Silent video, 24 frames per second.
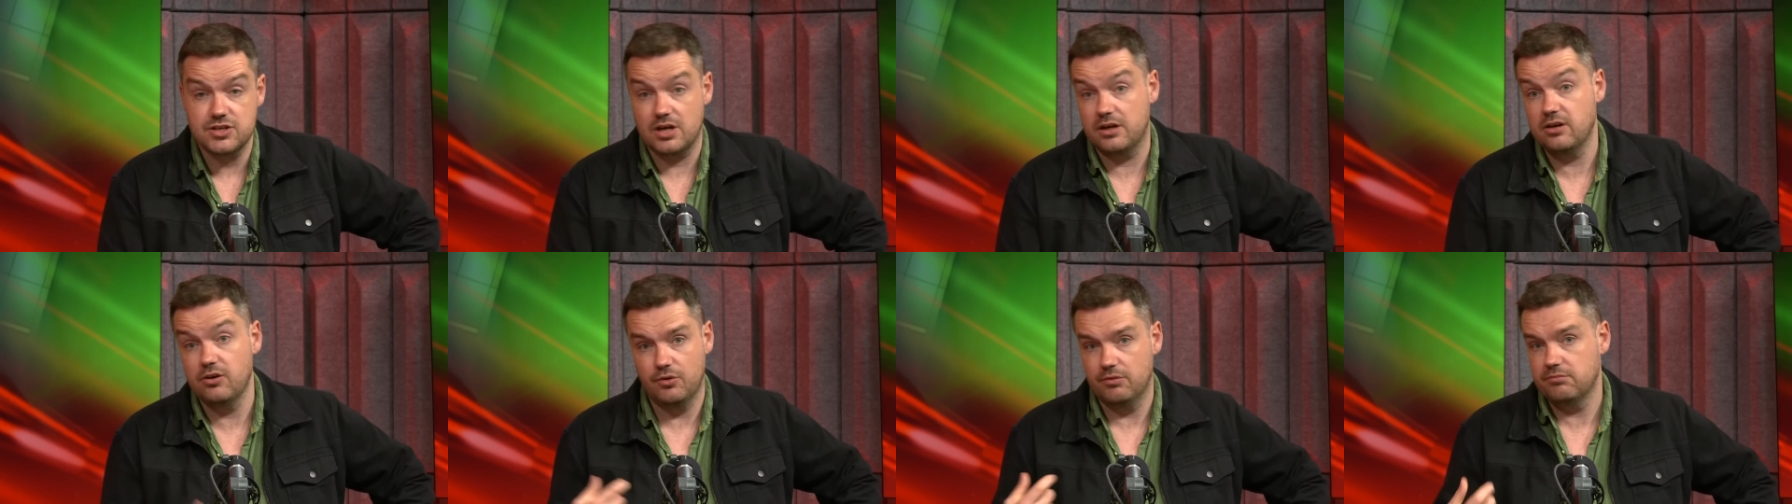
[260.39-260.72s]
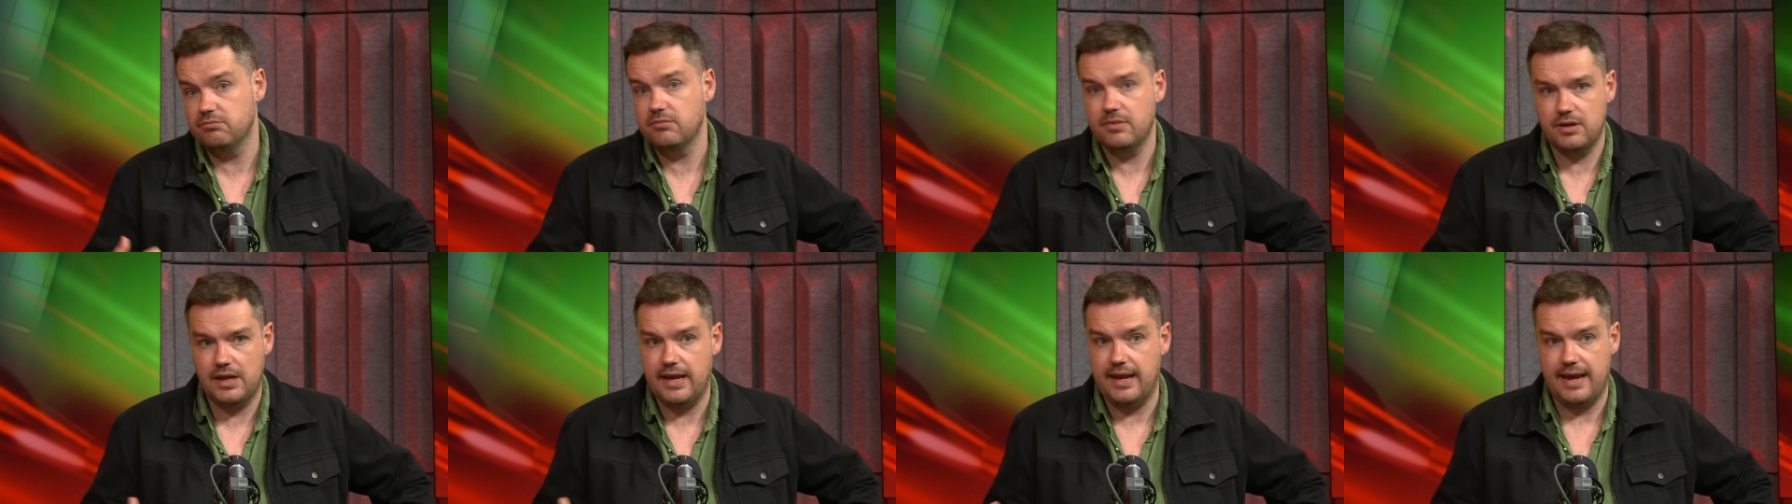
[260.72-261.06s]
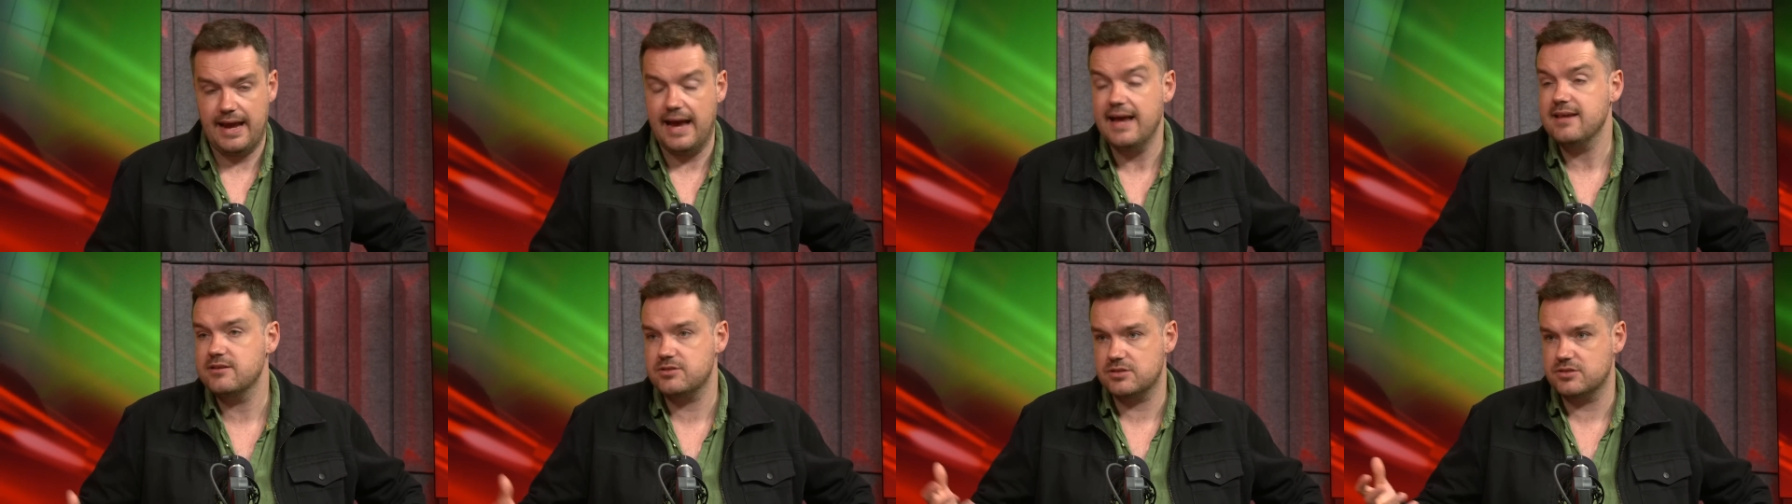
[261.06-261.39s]
And look, it
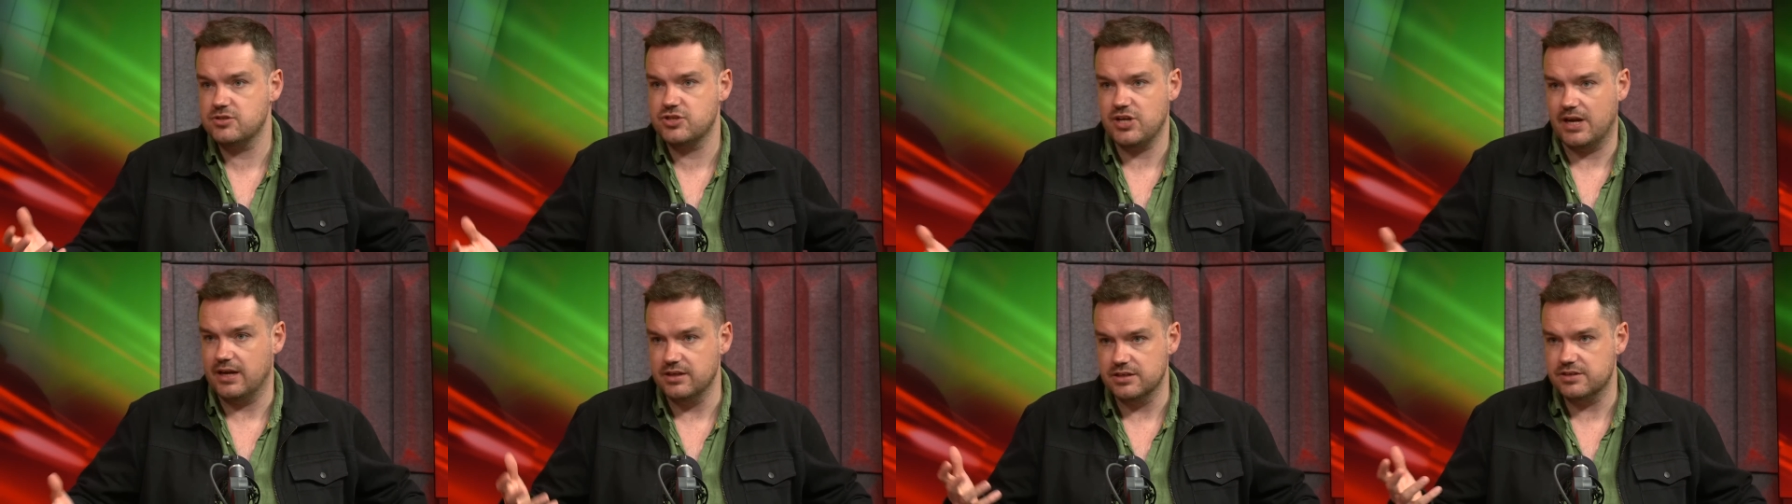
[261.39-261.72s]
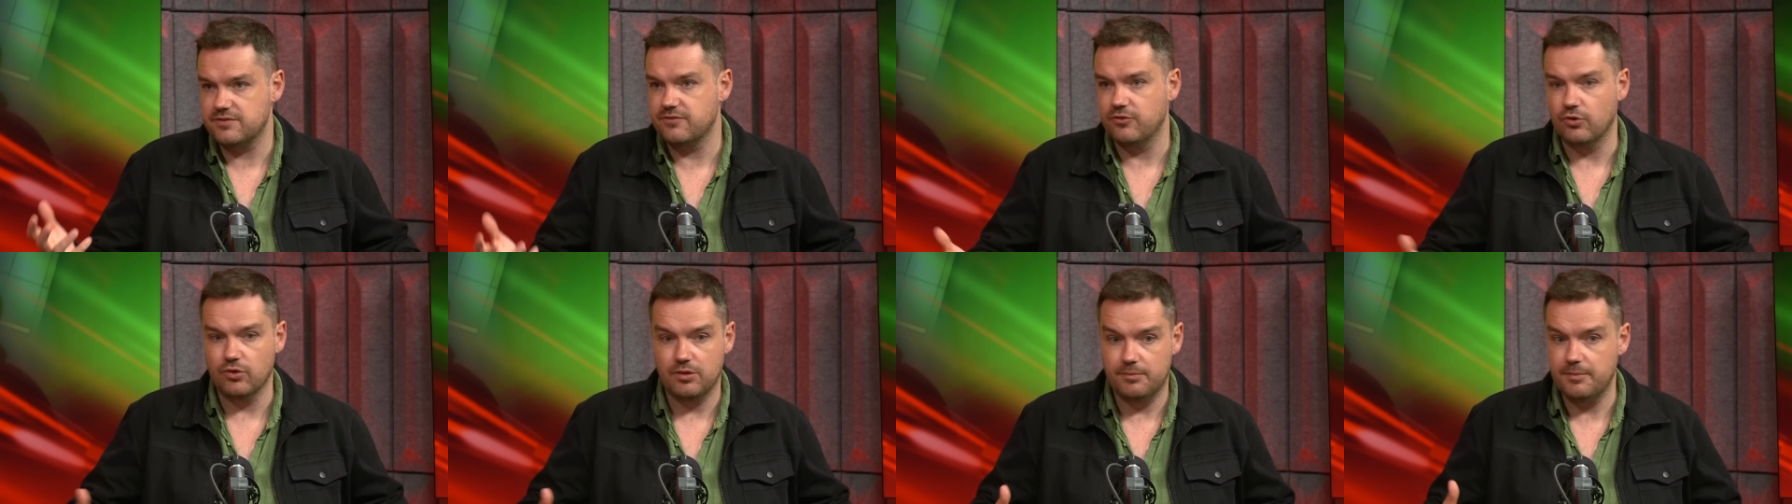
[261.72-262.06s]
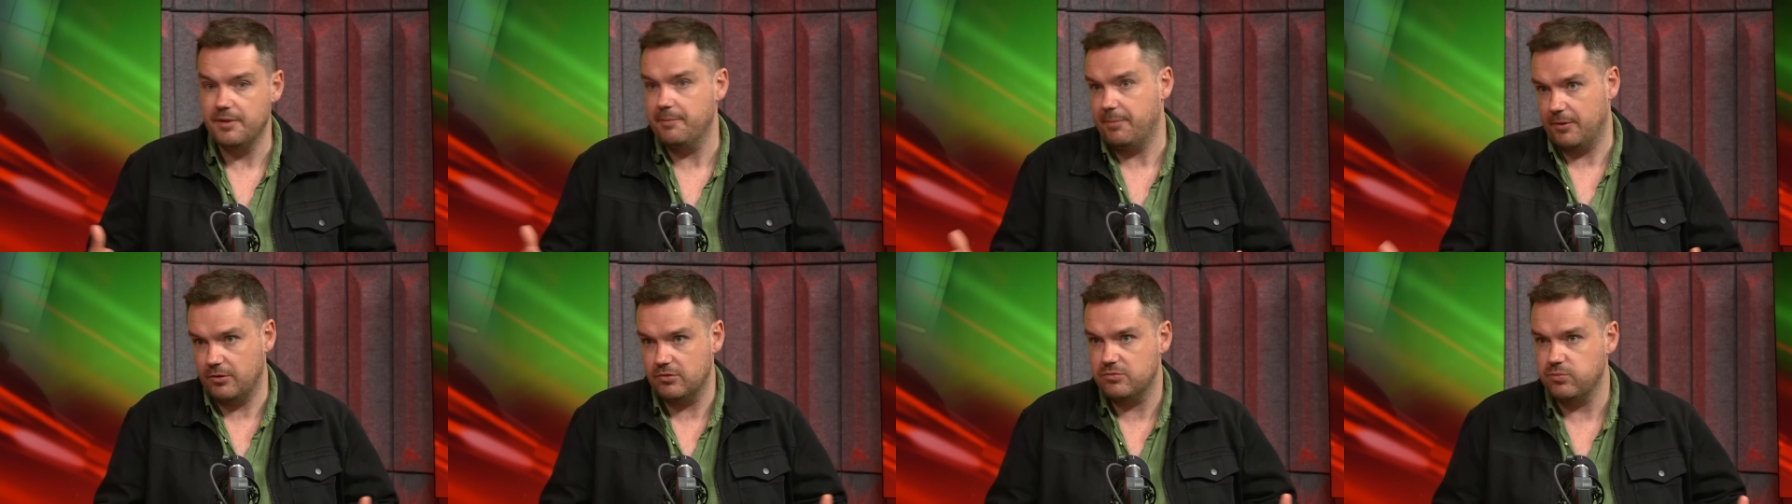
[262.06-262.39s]
has changed for them.
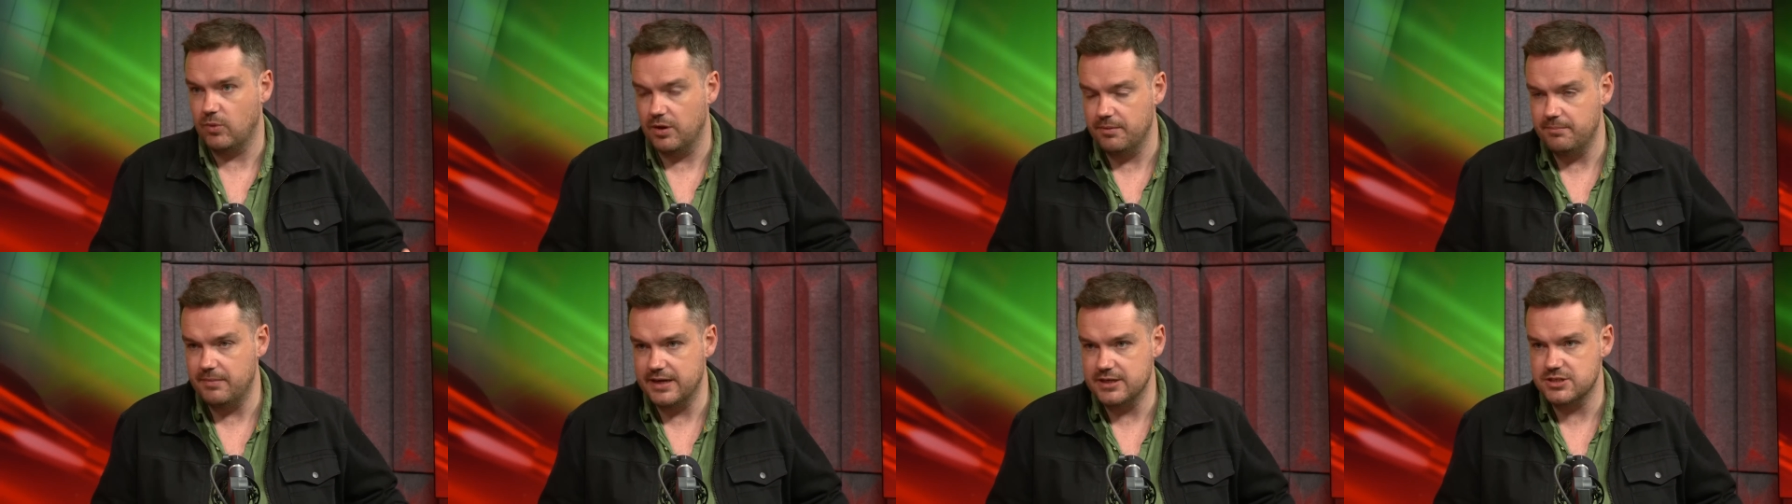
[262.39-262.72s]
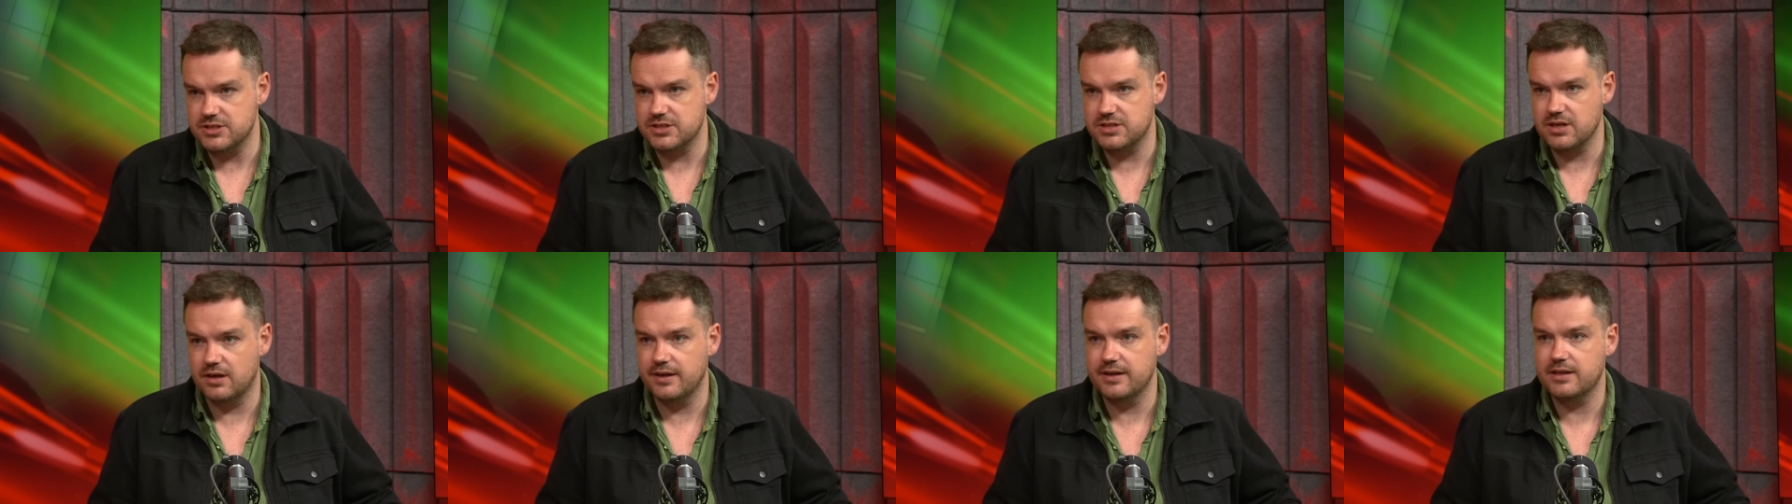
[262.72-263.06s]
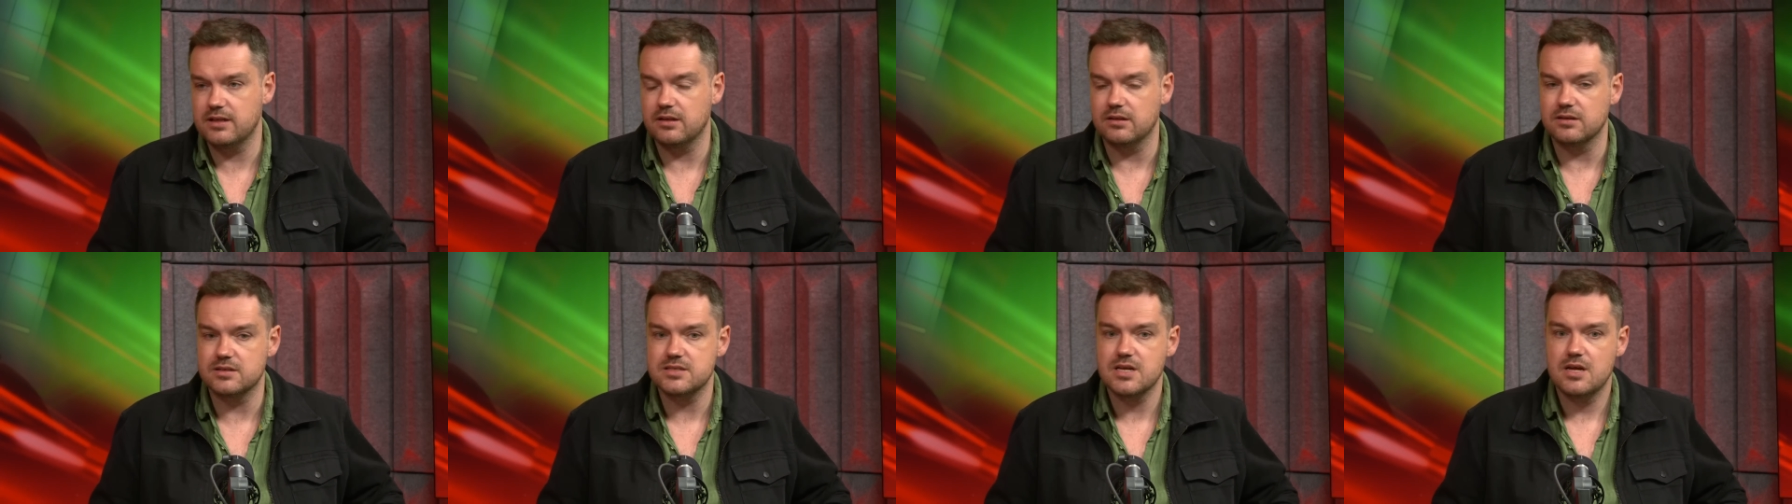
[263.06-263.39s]
They've both won major
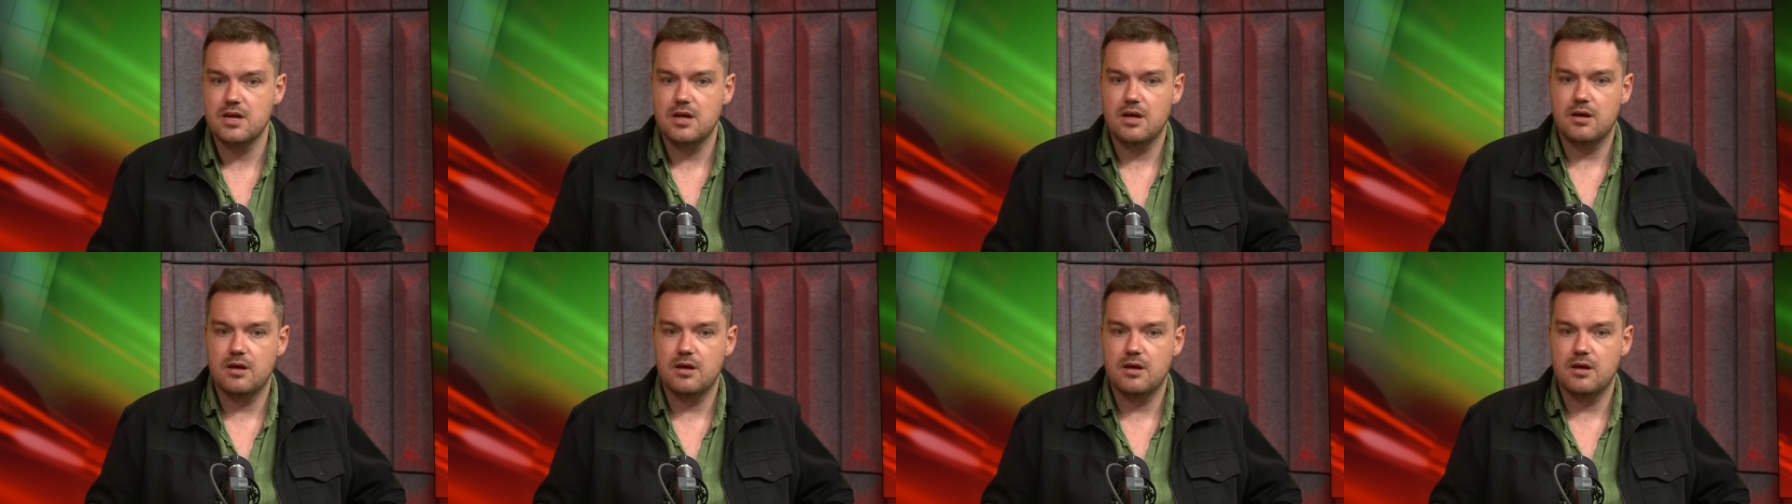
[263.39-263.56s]
titles.